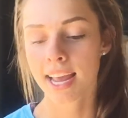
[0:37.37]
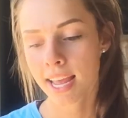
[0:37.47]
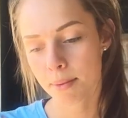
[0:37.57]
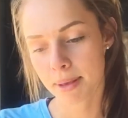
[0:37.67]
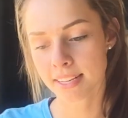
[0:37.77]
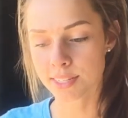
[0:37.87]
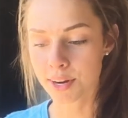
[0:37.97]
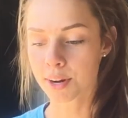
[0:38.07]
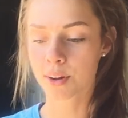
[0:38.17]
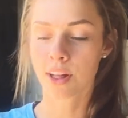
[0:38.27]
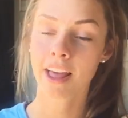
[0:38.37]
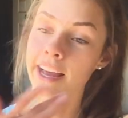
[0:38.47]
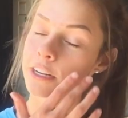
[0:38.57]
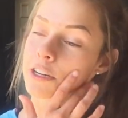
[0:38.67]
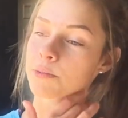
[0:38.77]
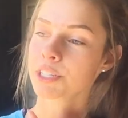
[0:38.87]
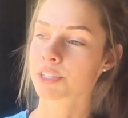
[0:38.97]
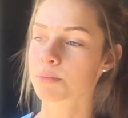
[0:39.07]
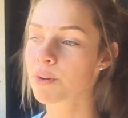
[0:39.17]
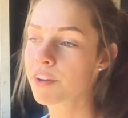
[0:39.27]
in a big circle, and she was
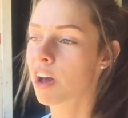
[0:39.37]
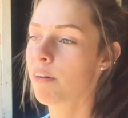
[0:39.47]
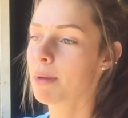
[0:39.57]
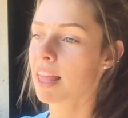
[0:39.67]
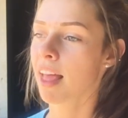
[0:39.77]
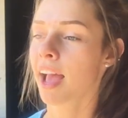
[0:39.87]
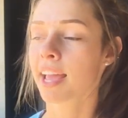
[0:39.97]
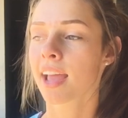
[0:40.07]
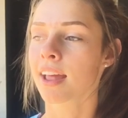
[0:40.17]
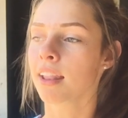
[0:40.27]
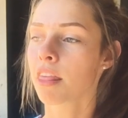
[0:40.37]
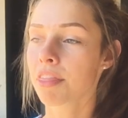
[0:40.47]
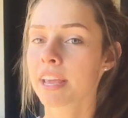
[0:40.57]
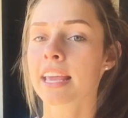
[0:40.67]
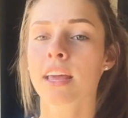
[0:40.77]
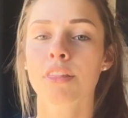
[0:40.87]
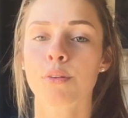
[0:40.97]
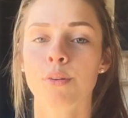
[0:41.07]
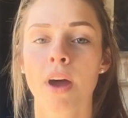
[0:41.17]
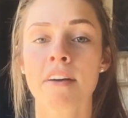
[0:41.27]
just moving off my leg and thinking
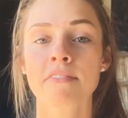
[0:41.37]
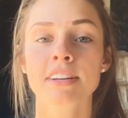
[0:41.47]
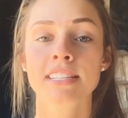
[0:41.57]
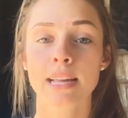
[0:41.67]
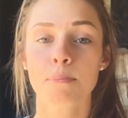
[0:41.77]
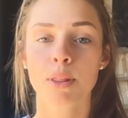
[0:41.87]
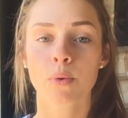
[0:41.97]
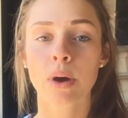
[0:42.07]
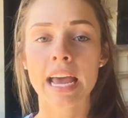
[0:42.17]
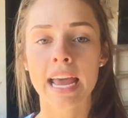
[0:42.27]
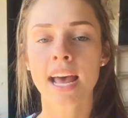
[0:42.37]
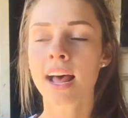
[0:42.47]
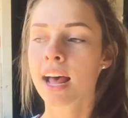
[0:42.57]
through every step of the way,